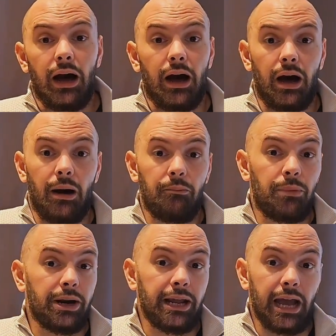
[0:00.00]

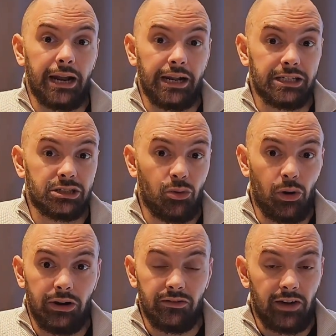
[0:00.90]
But again, it's
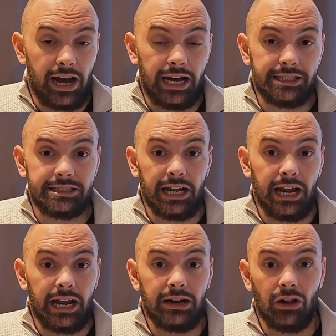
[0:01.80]
quite vast
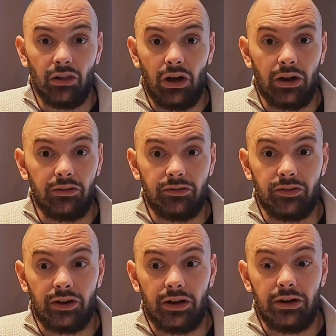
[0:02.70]
and a lot
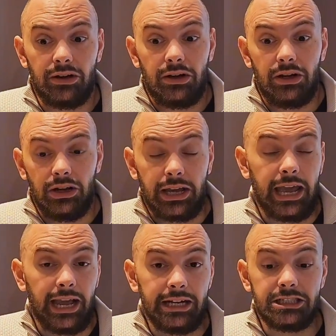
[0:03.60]
of
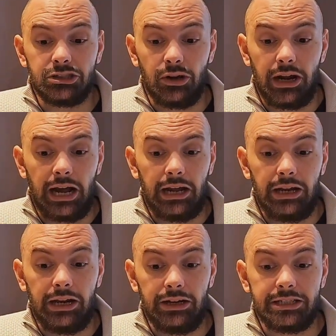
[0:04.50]
kids, so it
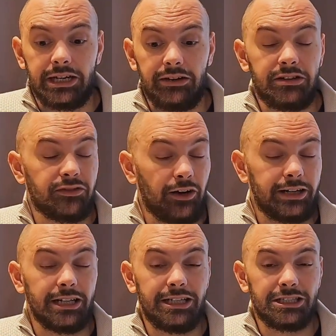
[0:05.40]
is kids
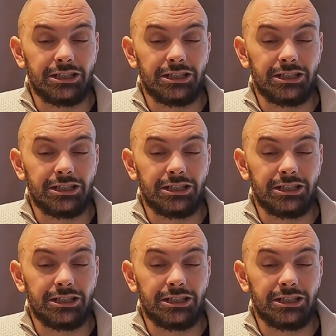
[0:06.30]
friendly.